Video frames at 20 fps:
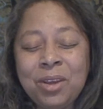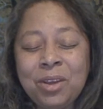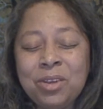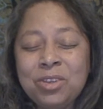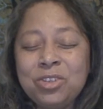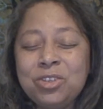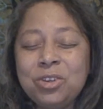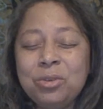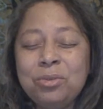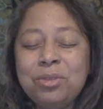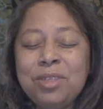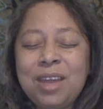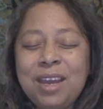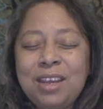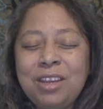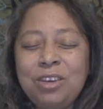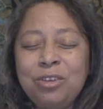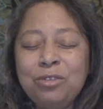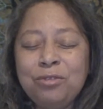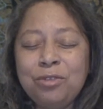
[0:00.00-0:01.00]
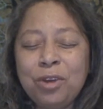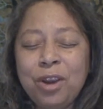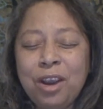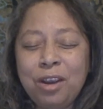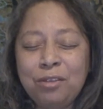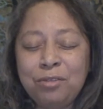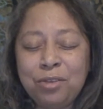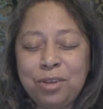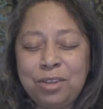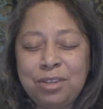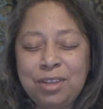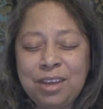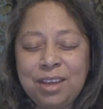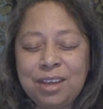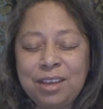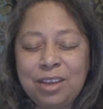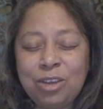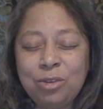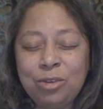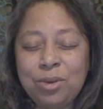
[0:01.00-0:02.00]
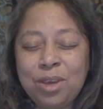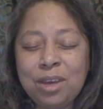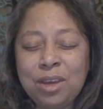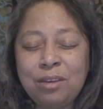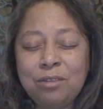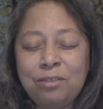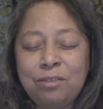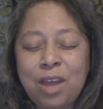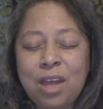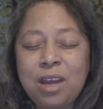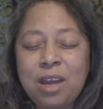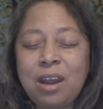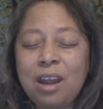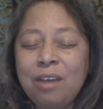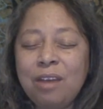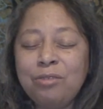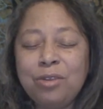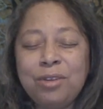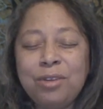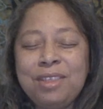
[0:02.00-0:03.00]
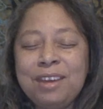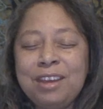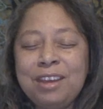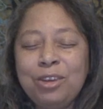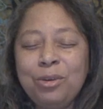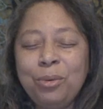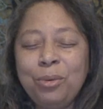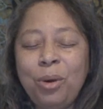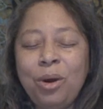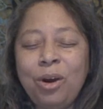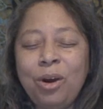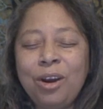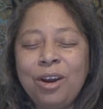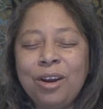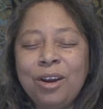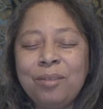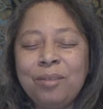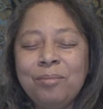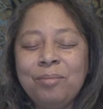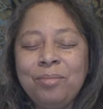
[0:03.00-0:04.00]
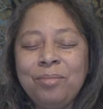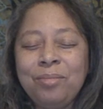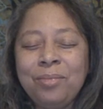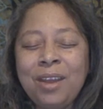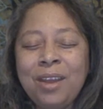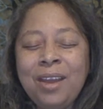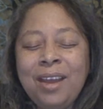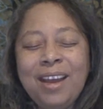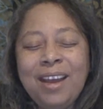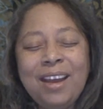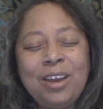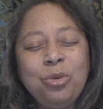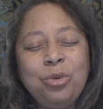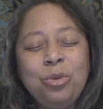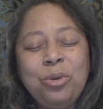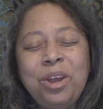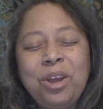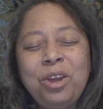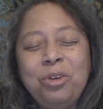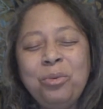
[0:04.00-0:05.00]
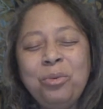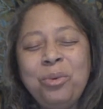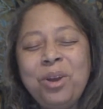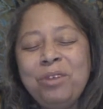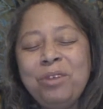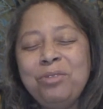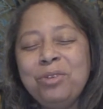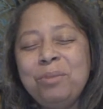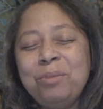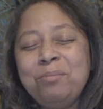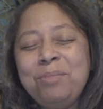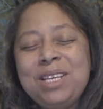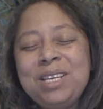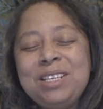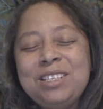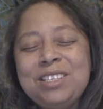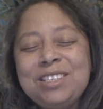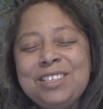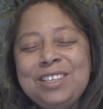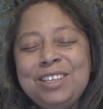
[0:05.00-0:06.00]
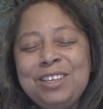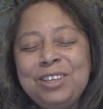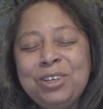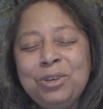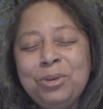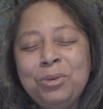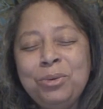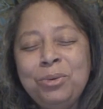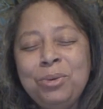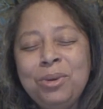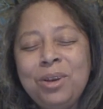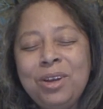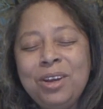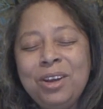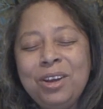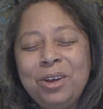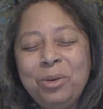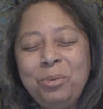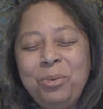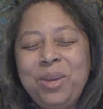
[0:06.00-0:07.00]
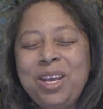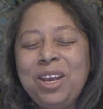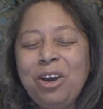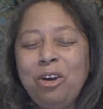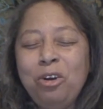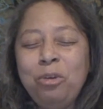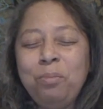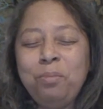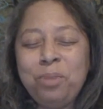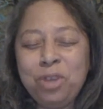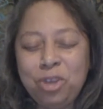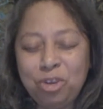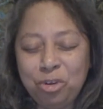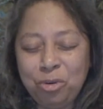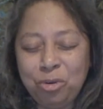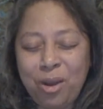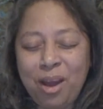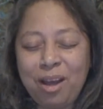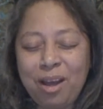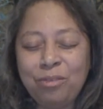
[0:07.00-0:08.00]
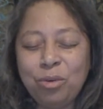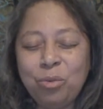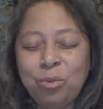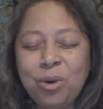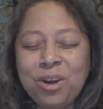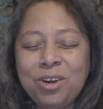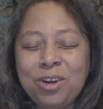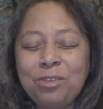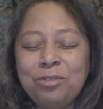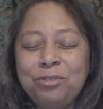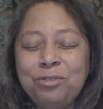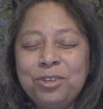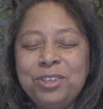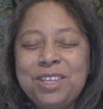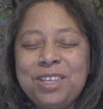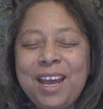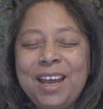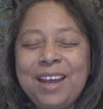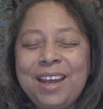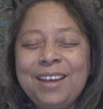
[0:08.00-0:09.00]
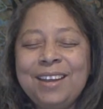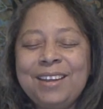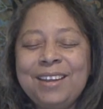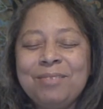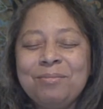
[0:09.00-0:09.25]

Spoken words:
So thank you for everything you give and everything you are. And Creator, whatever it means to you, we hope you have a wonderful day.